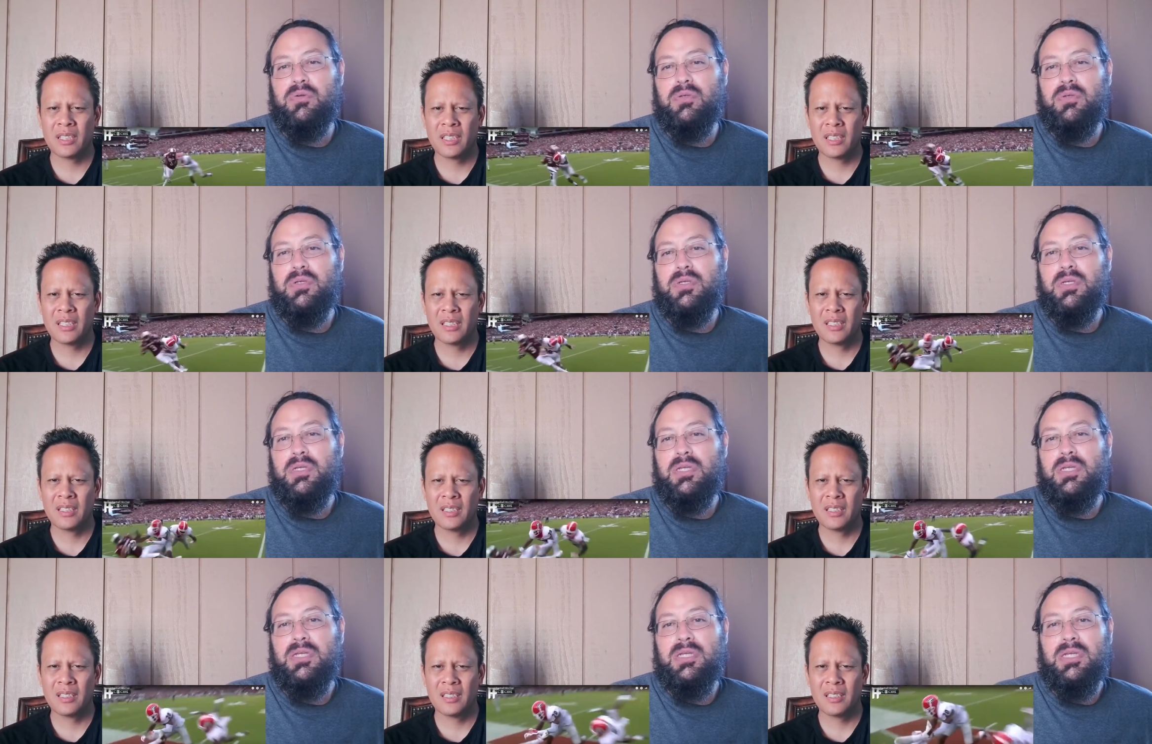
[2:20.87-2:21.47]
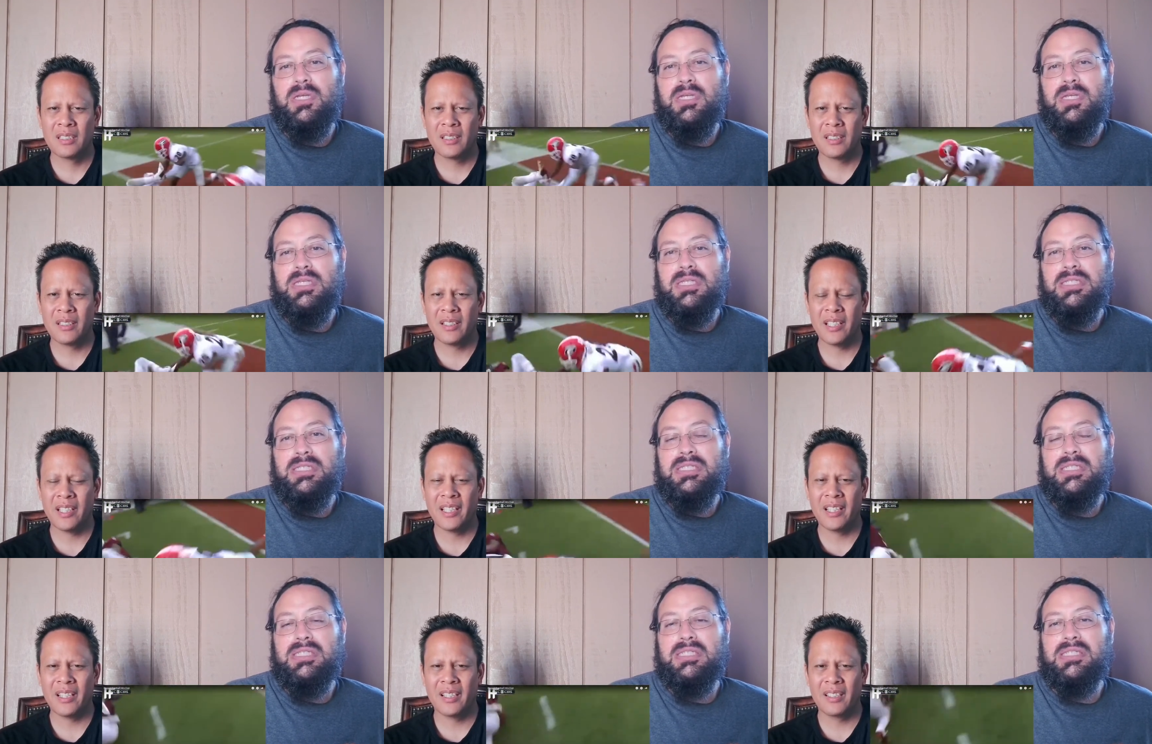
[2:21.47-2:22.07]

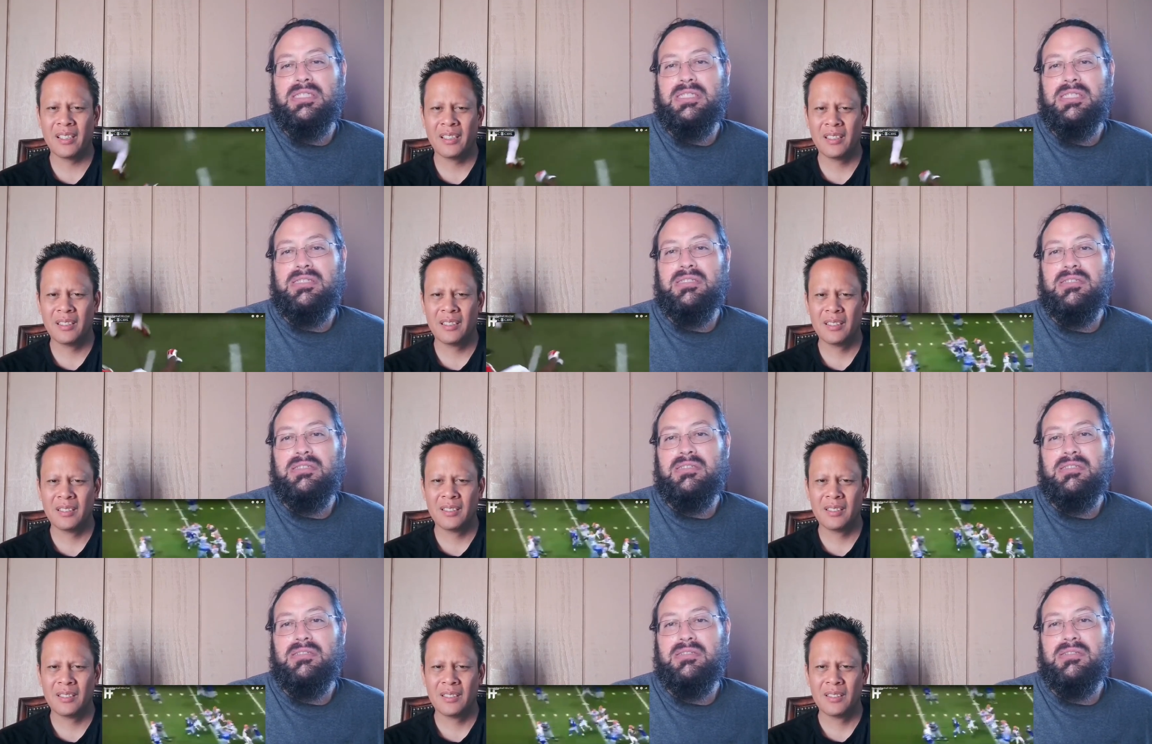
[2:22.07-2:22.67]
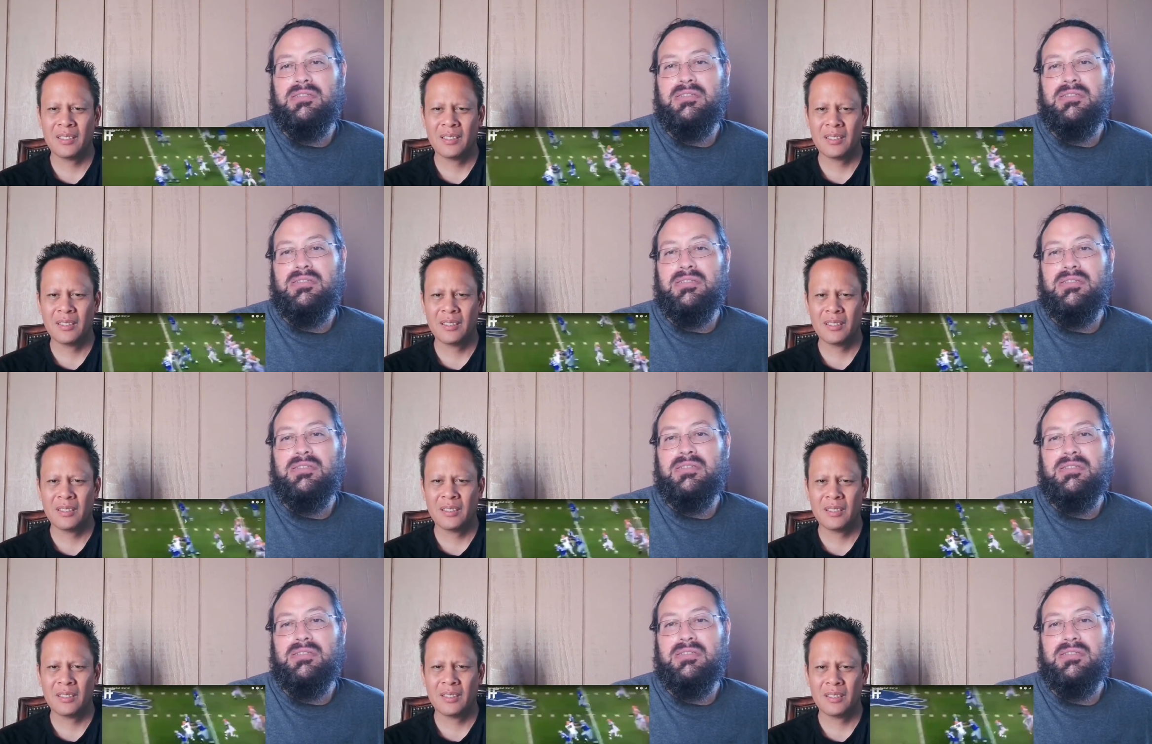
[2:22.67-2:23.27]

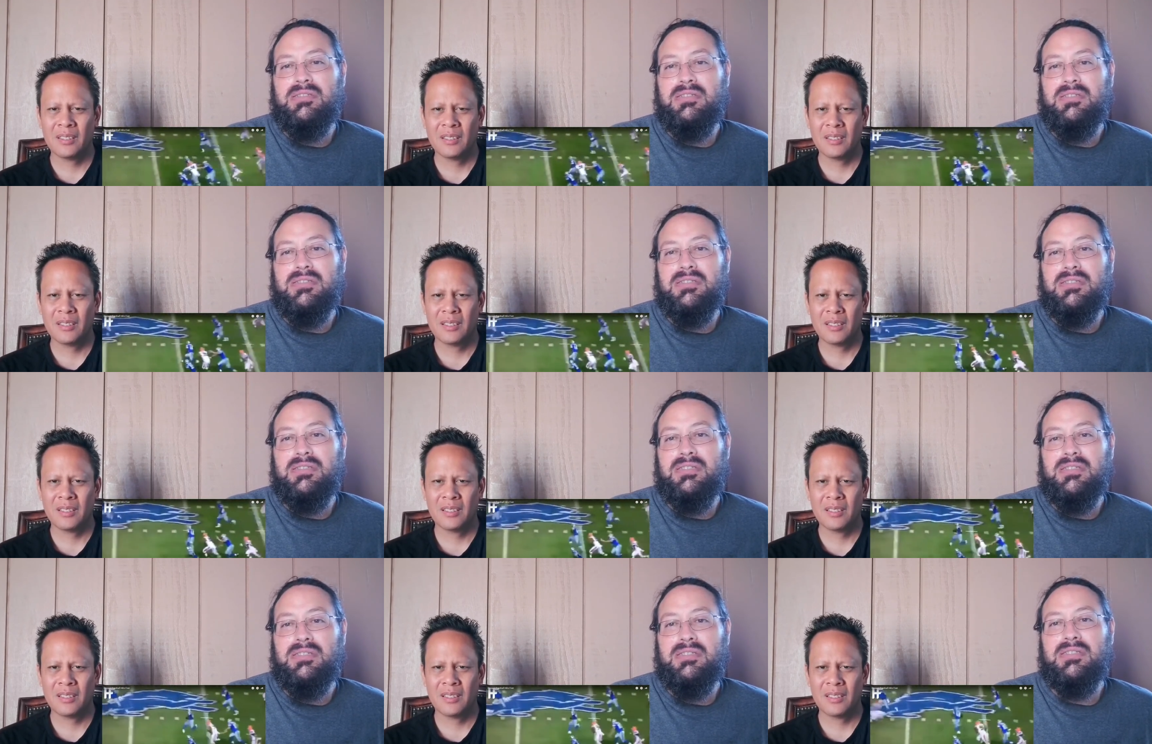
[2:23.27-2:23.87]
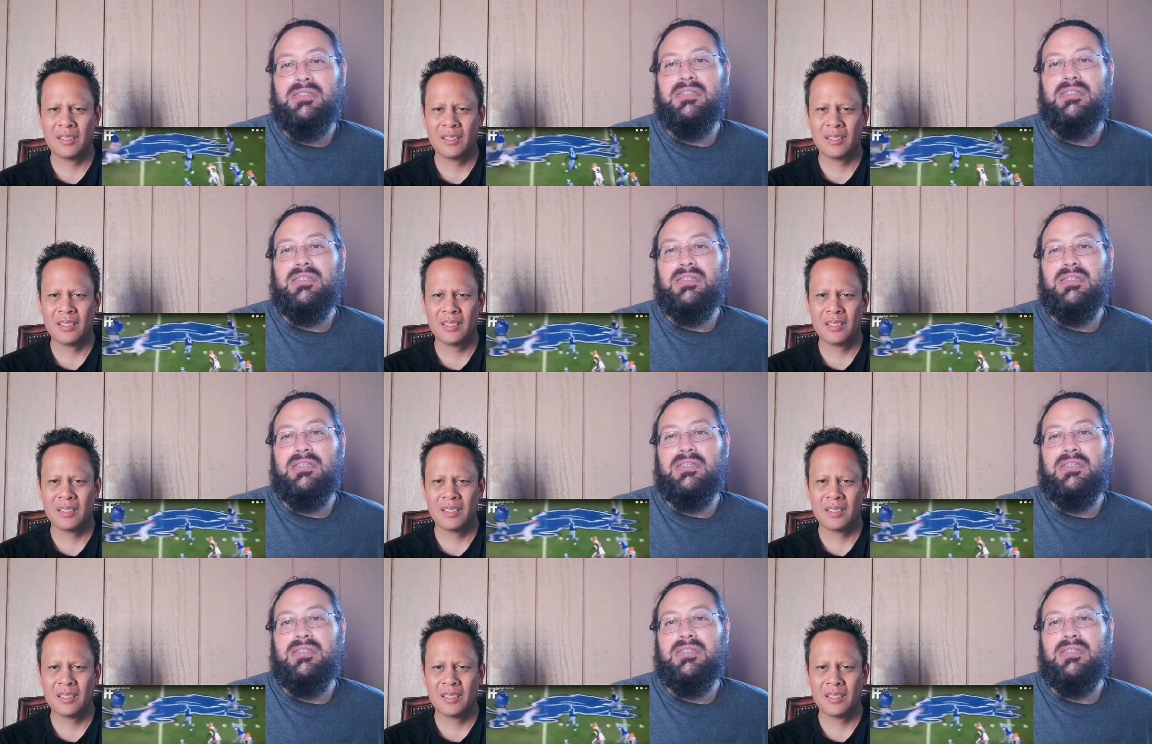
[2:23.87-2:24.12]
Nothing is said.